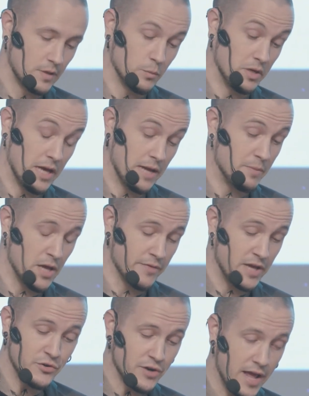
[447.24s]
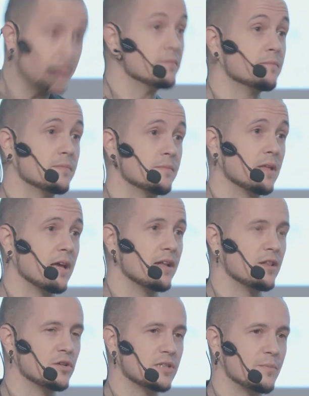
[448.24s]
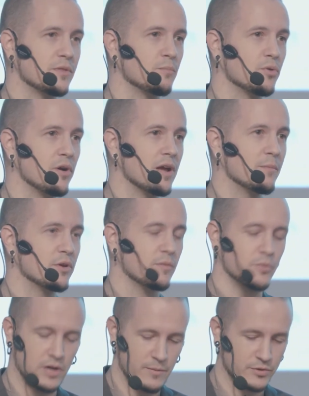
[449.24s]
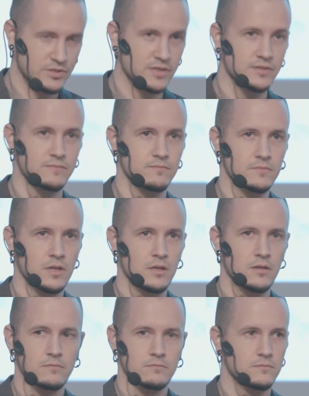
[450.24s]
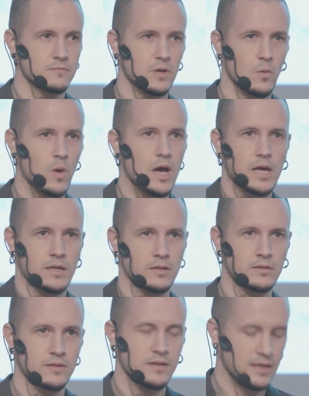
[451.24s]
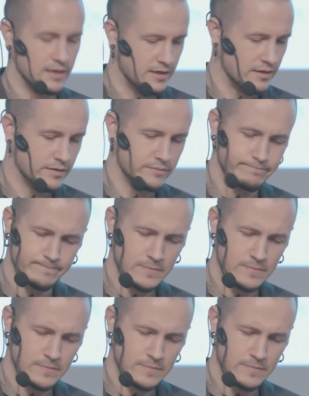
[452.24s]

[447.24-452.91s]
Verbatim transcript: We got to be on the internet. And he looks up at the programmer, and the programmer says, why? And